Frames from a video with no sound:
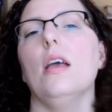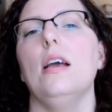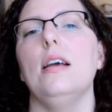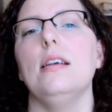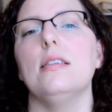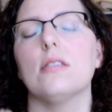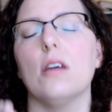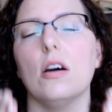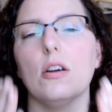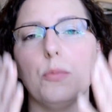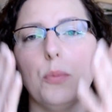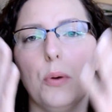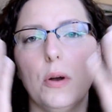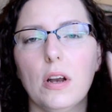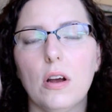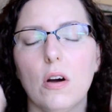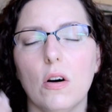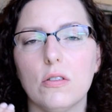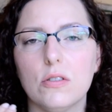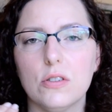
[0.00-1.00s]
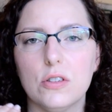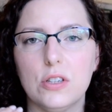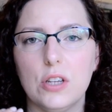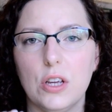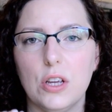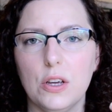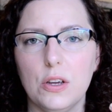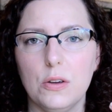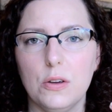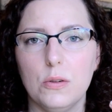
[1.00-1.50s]
is I'd put it
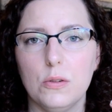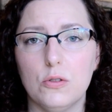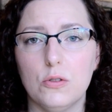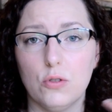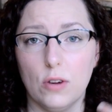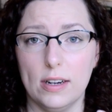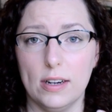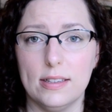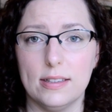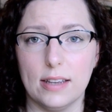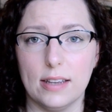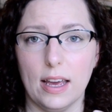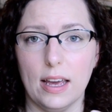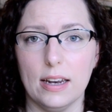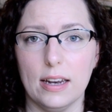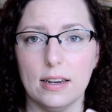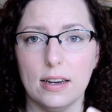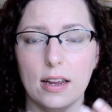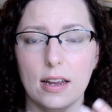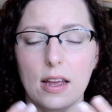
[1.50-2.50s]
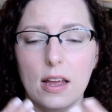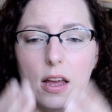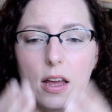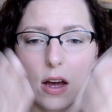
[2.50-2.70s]
onto dry skin,